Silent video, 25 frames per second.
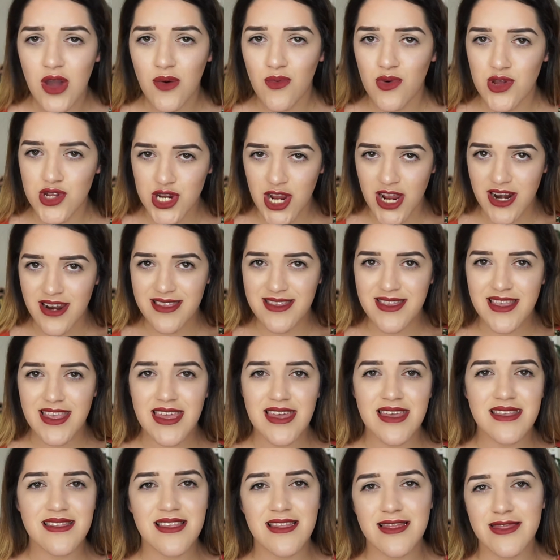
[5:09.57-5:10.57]
which
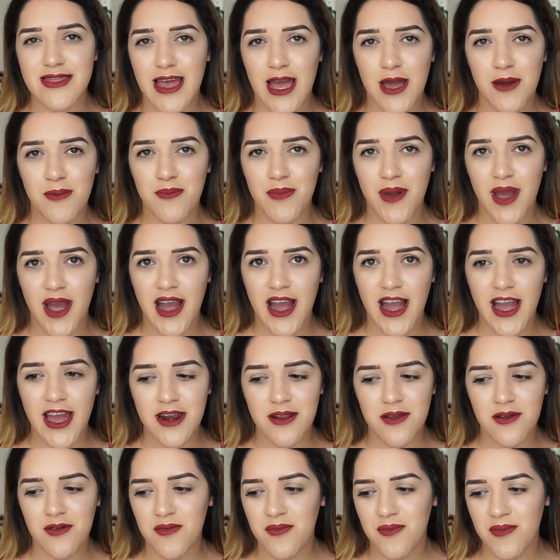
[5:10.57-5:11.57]
honestly isn't that
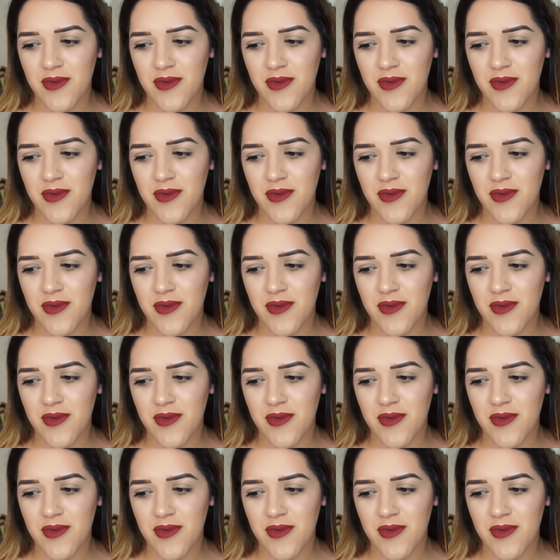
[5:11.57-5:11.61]
bad